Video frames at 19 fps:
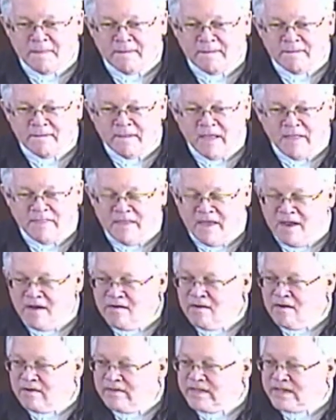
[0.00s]
And there
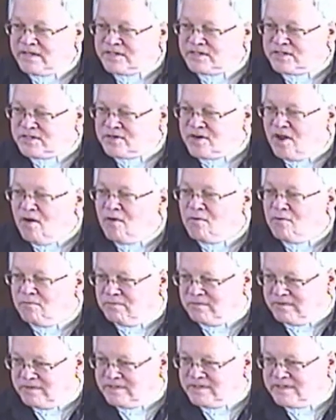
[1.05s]
are these
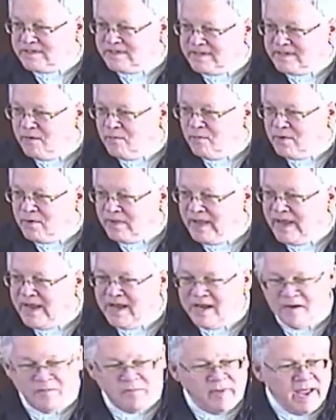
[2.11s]
stones that were
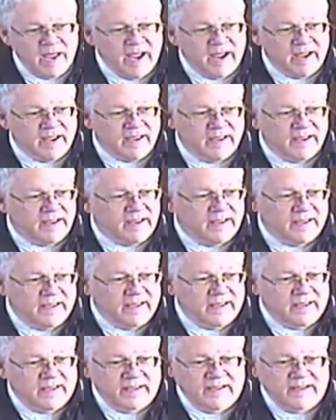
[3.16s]
laid back
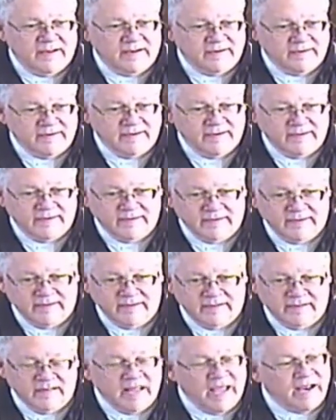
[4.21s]
in
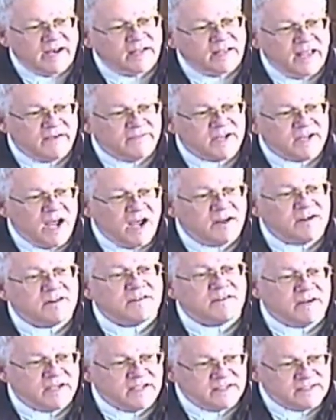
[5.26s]
late
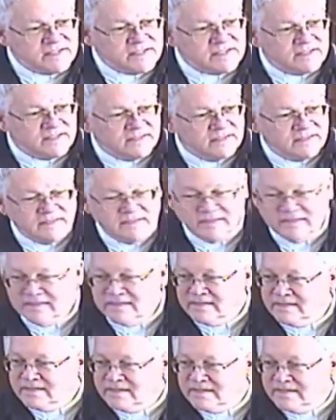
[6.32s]
1100s
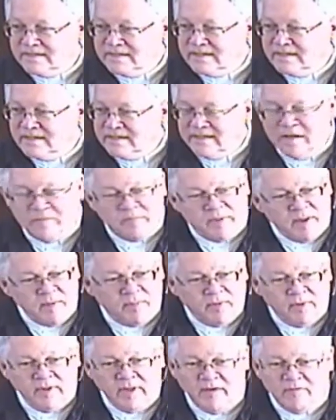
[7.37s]
that
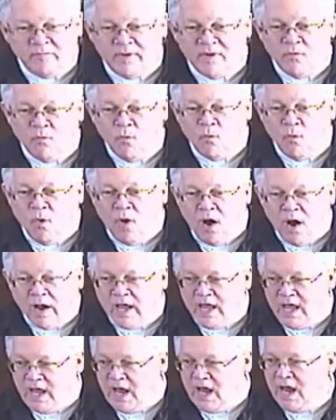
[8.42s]
people have been
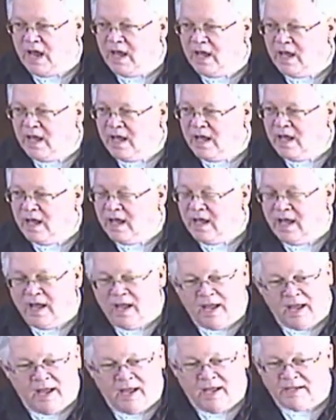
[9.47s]
walking
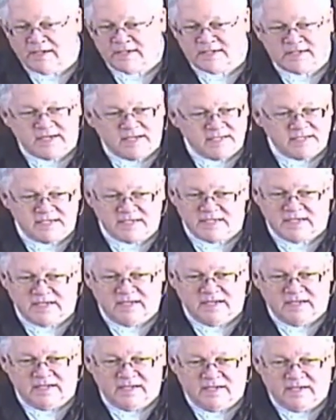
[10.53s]
since
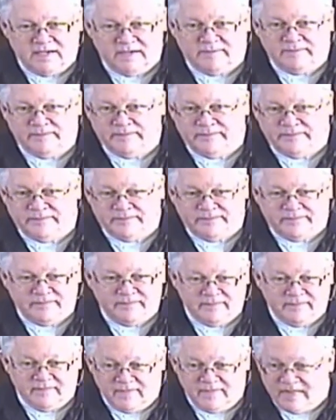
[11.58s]

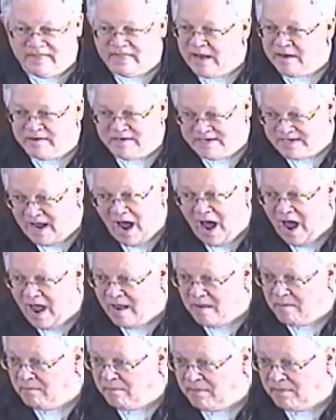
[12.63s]
that time.